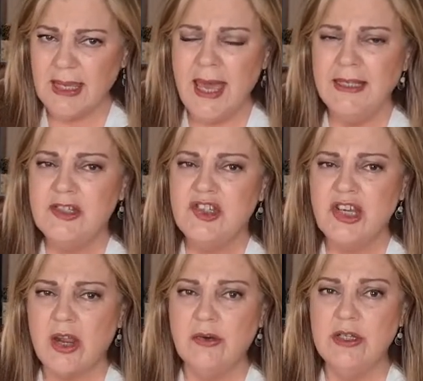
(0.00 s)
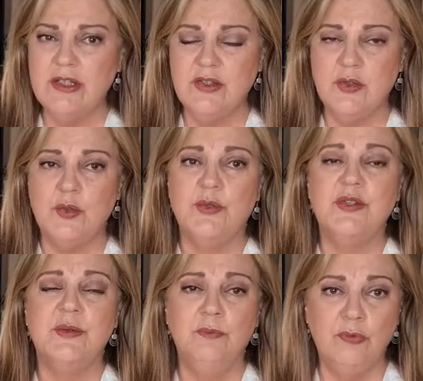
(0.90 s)
at a charity store
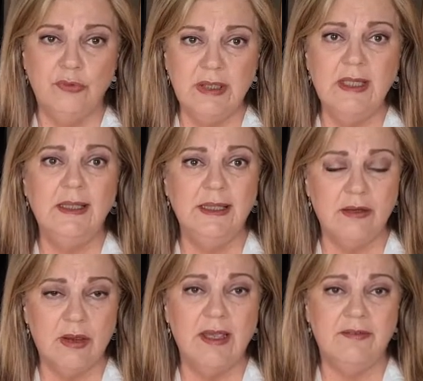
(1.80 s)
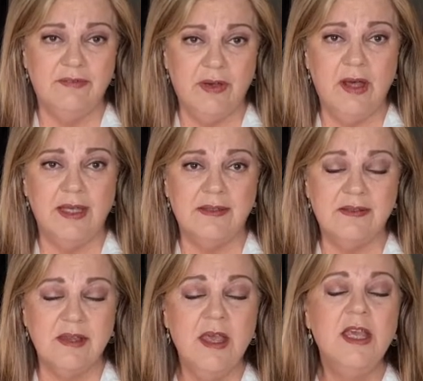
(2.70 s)
some really great
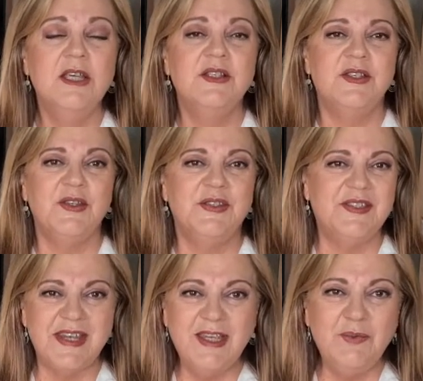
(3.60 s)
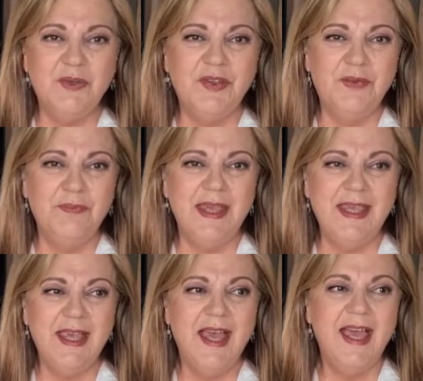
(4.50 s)
finds. So stay with
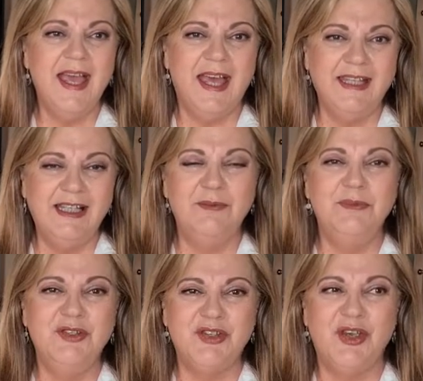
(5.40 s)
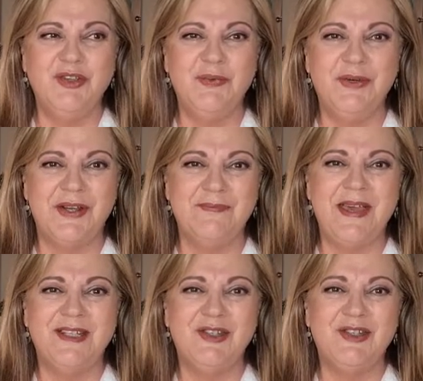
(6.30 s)
me and let me show you what I
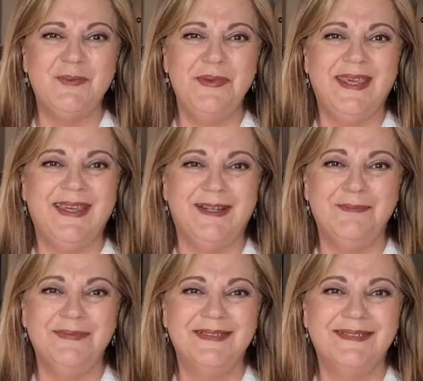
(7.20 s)
managed to pick up.